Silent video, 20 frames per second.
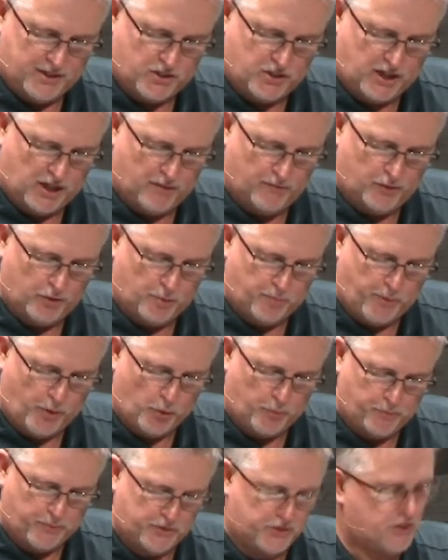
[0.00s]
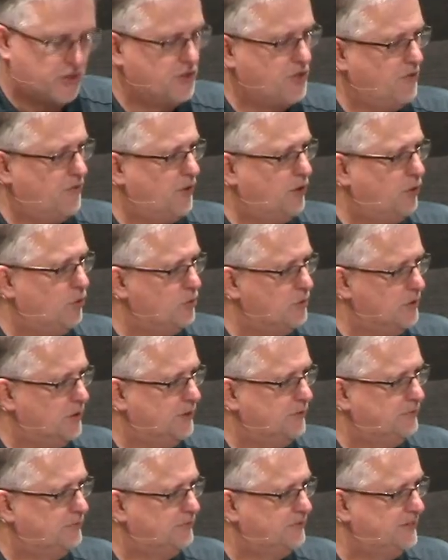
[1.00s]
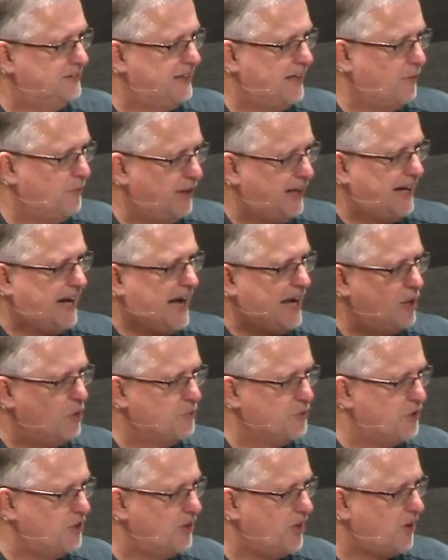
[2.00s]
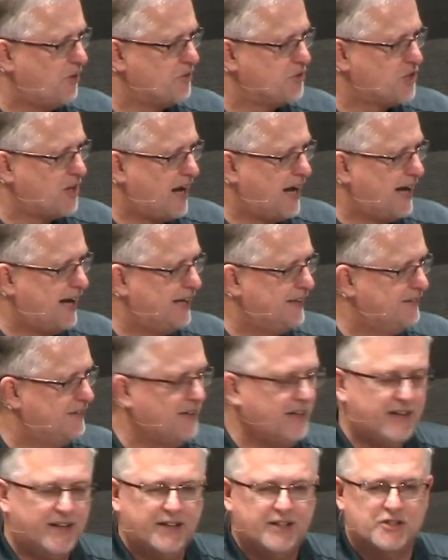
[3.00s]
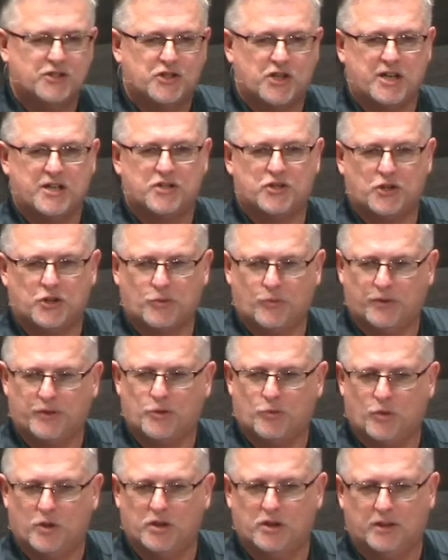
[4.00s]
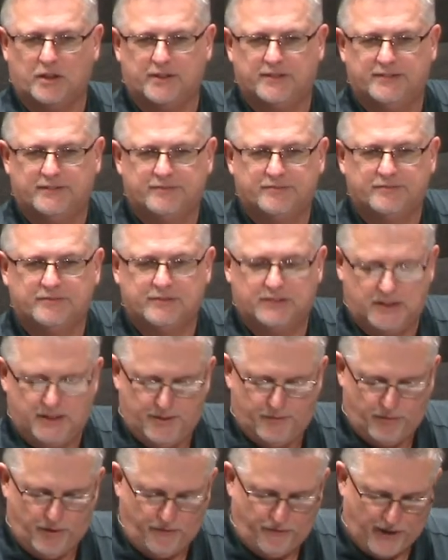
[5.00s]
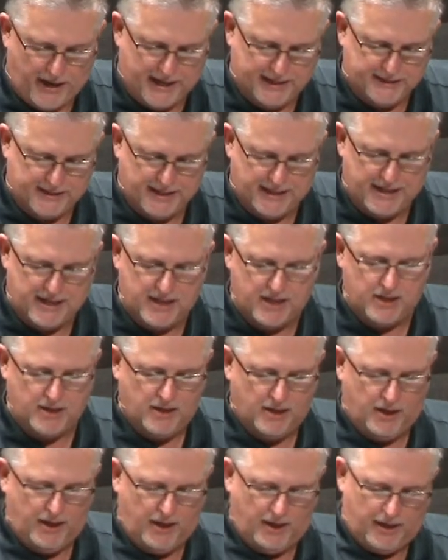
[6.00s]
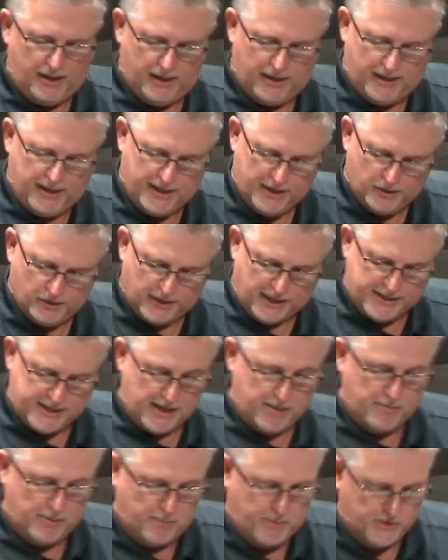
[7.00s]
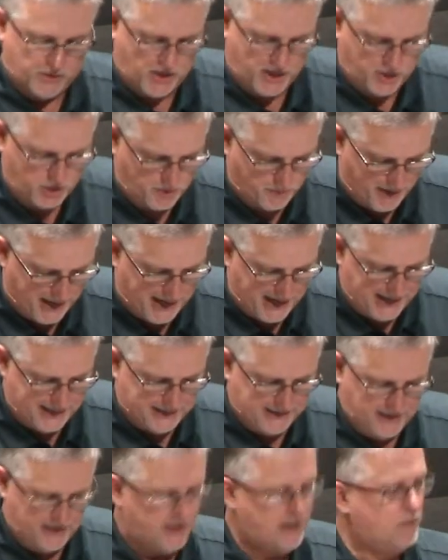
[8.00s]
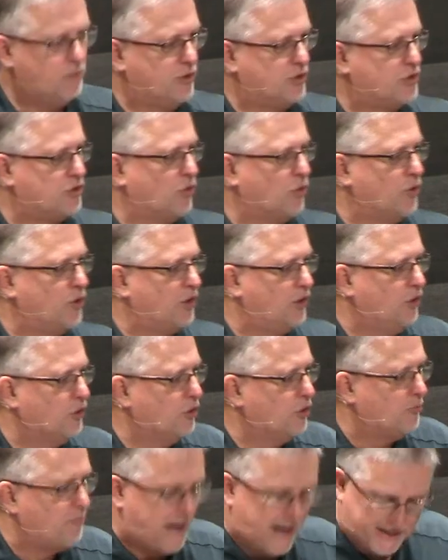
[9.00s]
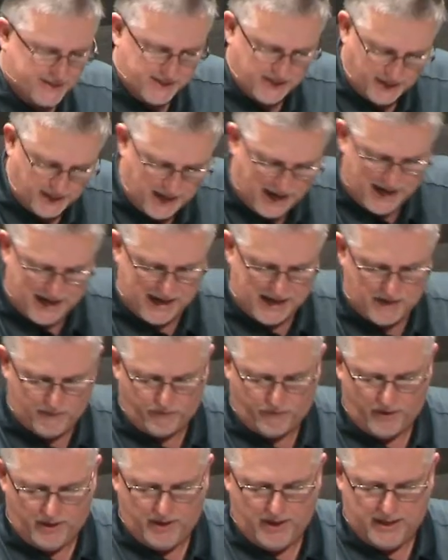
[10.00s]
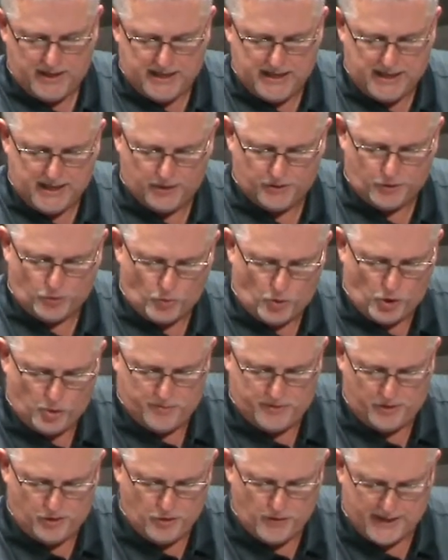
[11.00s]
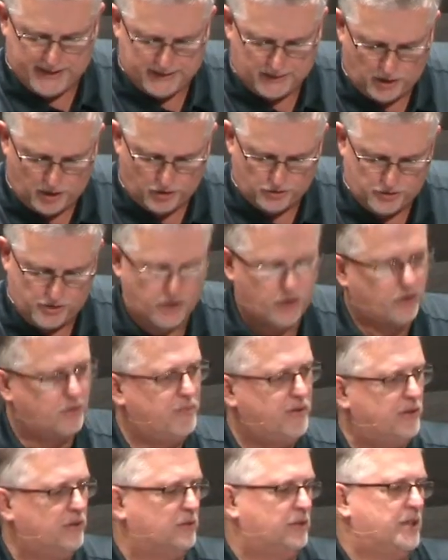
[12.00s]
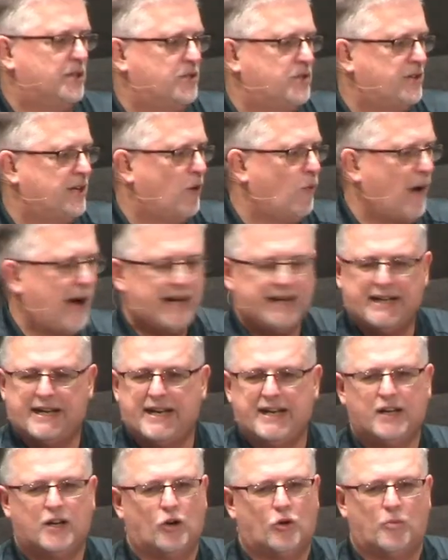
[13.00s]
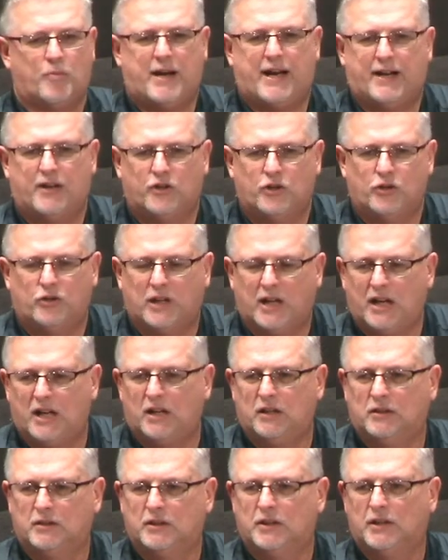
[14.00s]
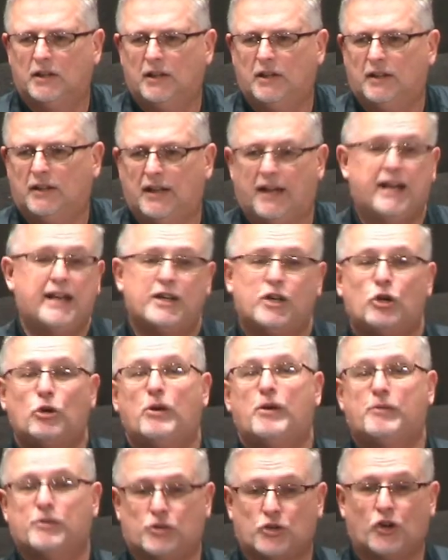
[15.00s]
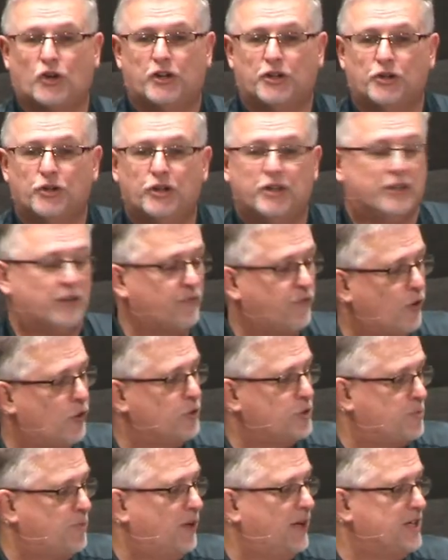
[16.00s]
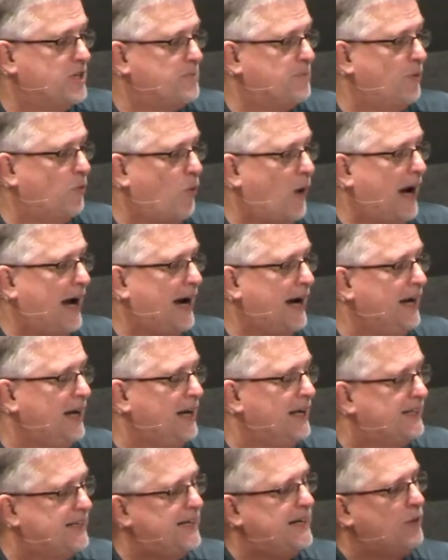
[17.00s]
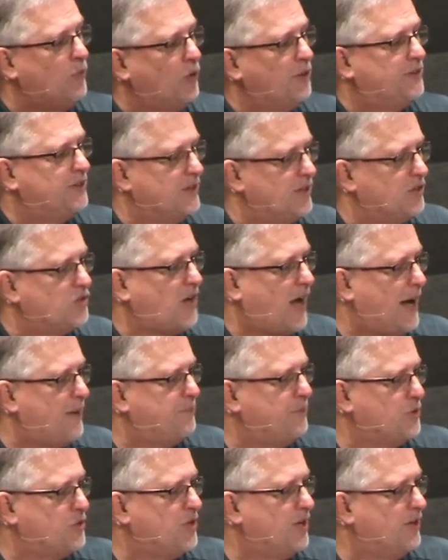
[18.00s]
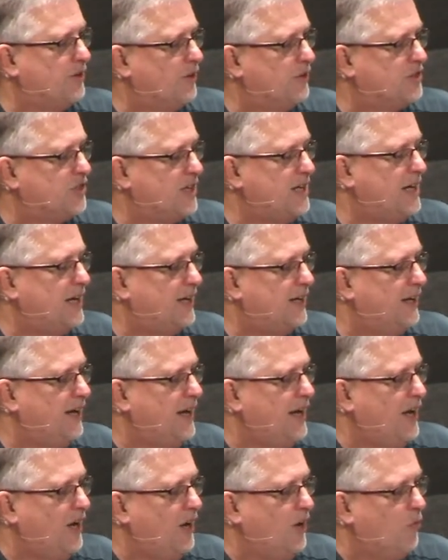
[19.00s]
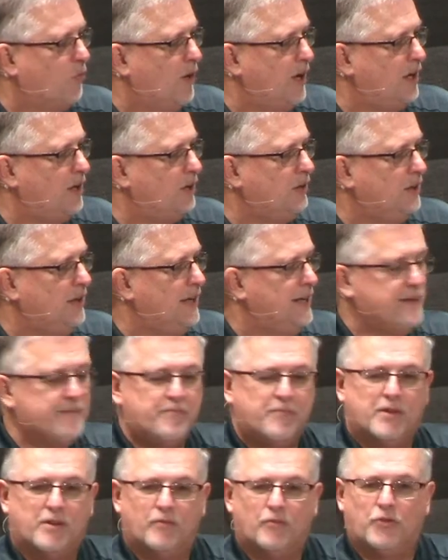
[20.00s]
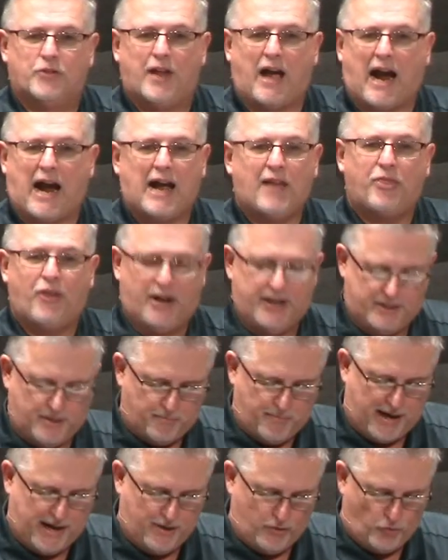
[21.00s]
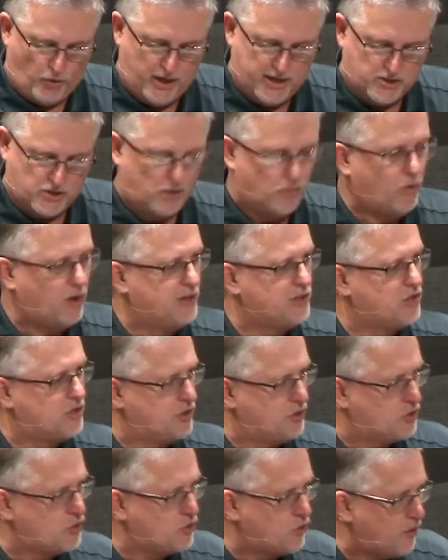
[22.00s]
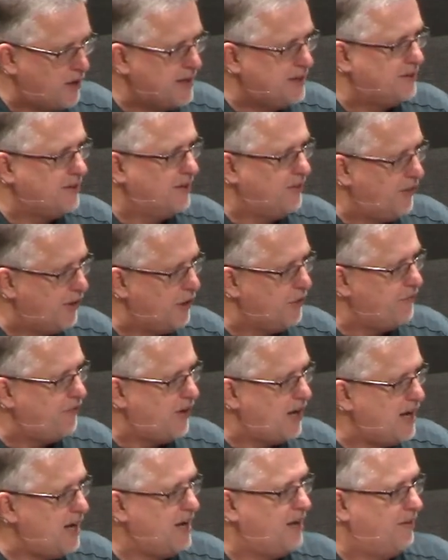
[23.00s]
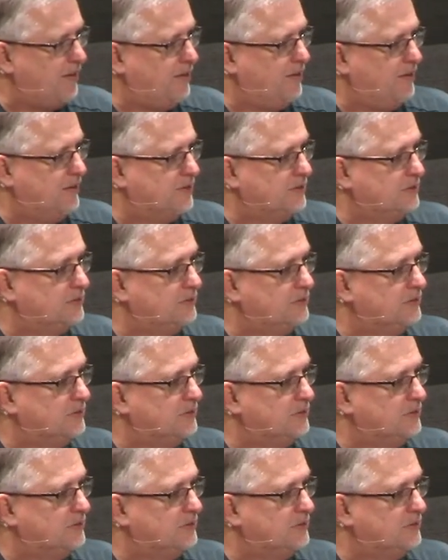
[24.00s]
They discovered the purposes of the Lord. Now, when they got over to the other side, Jesus went to work. We find that he uh, healed a demon possessed man. He restored a girl back to life. He healed a woman who had a long term illness. Now, why did he go about and do that? Now, he knew he was going to do it in the first place, but why did he want the disciples there to see it? Well, I think the main reason was to strengthen their faith.